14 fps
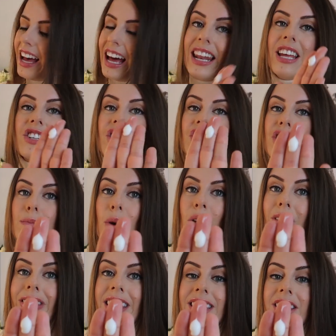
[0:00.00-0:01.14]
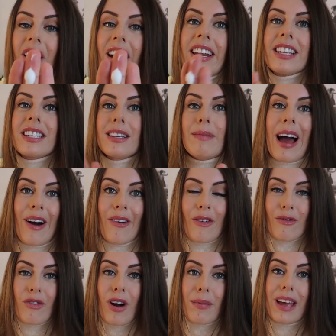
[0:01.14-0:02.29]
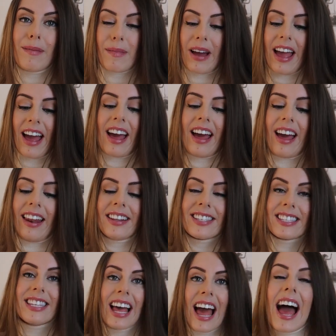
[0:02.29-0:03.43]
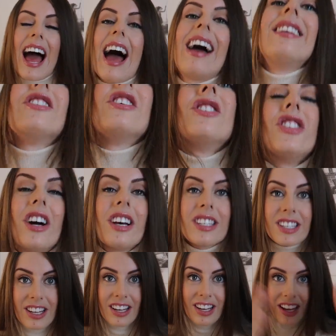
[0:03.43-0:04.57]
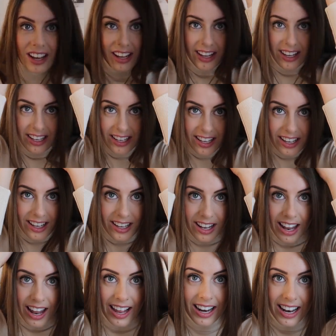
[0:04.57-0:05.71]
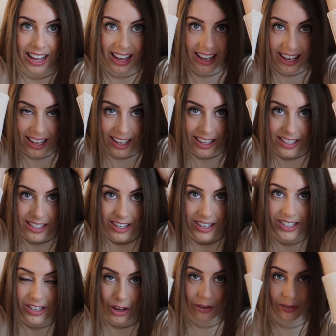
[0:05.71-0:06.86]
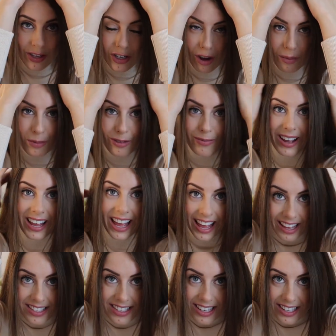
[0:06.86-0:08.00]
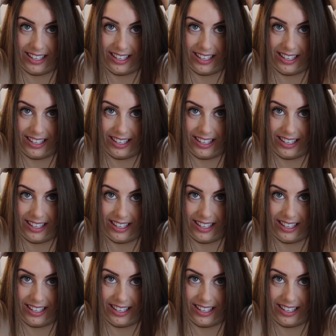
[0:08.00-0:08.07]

I literally just put the tiniest amount, rub it in my hands, and just lightly dust over the top of my head,